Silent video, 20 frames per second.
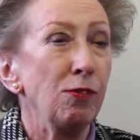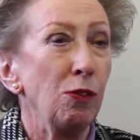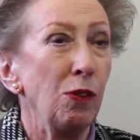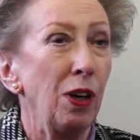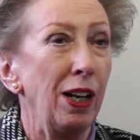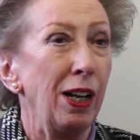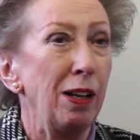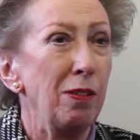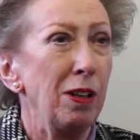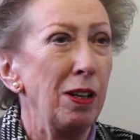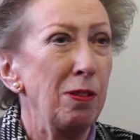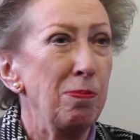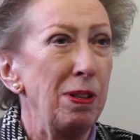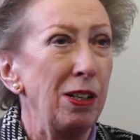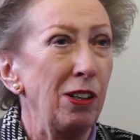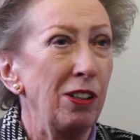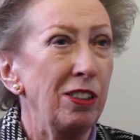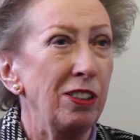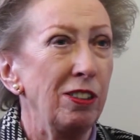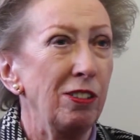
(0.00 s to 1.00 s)
Well, I've
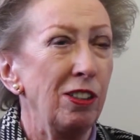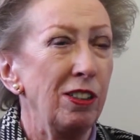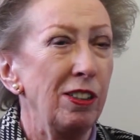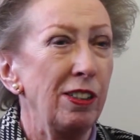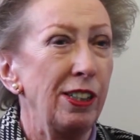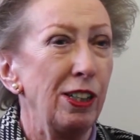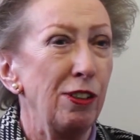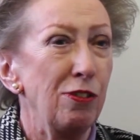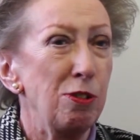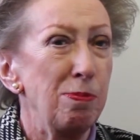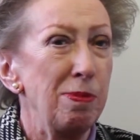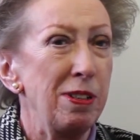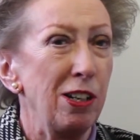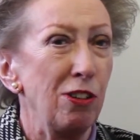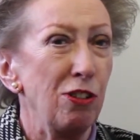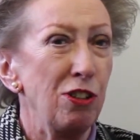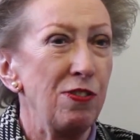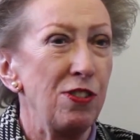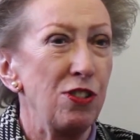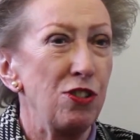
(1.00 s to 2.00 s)
been lucky enough to meet a
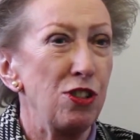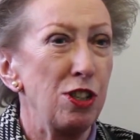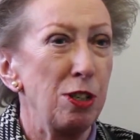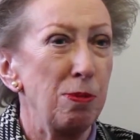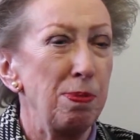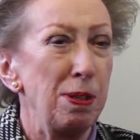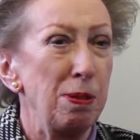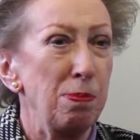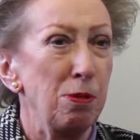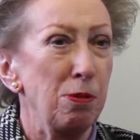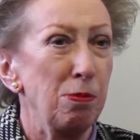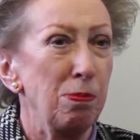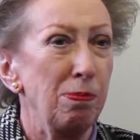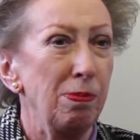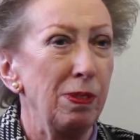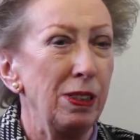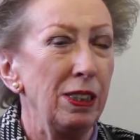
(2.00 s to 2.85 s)
lot of interesting people,